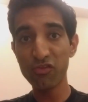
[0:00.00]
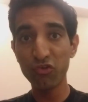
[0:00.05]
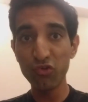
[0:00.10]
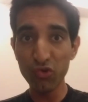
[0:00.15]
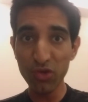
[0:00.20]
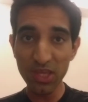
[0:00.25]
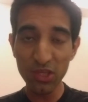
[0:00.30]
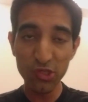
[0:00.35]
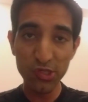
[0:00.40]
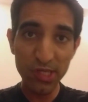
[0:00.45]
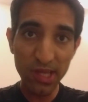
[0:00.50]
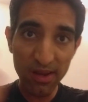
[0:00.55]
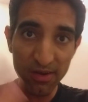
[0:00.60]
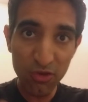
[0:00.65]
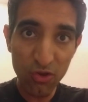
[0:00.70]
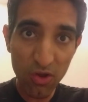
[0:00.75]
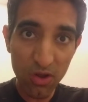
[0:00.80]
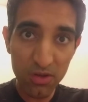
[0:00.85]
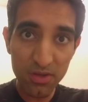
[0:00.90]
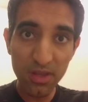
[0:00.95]
You can share
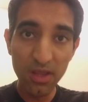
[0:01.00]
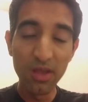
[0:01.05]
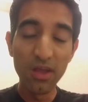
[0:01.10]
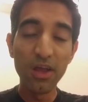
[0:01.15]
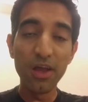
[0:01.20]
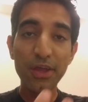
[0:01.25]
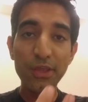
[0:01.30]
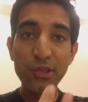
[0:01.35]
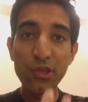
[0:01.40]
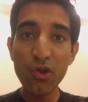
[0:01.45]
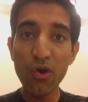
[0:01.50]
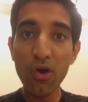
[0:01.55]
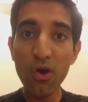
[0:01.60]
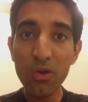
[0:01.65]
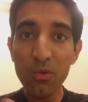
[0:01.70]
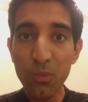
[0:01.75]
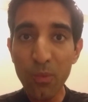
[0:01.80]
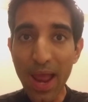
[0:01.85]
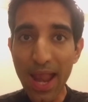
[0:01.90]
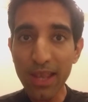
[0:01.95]

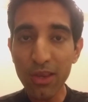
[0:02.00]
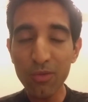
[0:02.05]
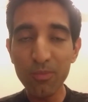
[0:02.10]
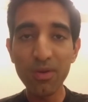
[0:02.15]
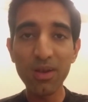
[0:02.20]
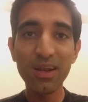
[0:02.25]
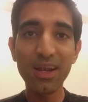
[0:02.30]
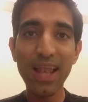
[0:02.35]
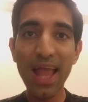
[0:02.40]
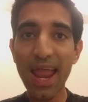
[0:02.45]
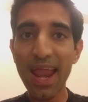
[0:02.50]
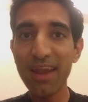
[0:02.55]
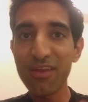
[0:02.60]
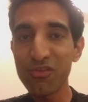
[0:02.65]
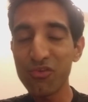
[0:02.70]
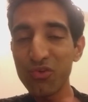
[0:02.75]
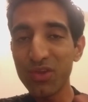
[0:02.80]
your valuable clients.